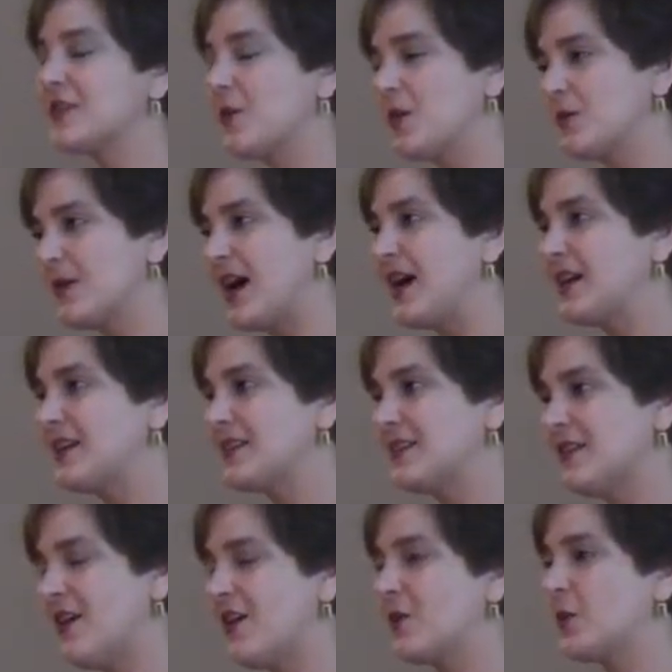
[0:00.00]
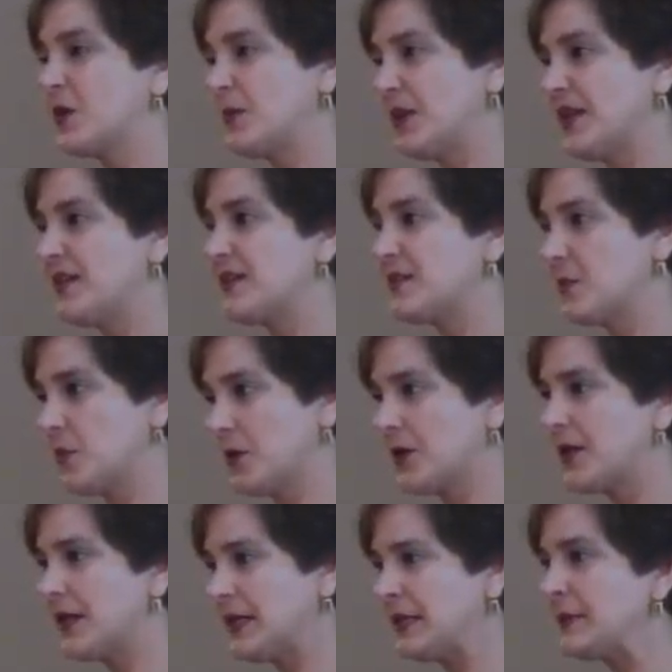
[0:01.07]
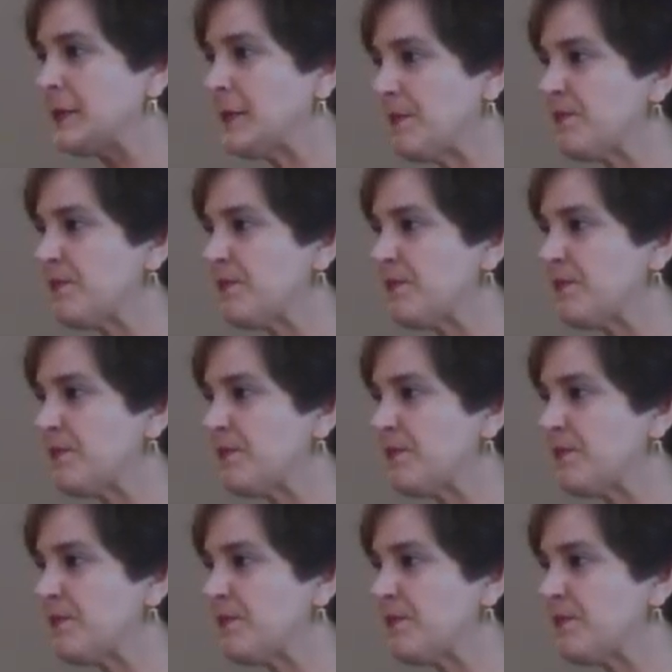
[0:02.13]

So Iraq is an awkward place to work in.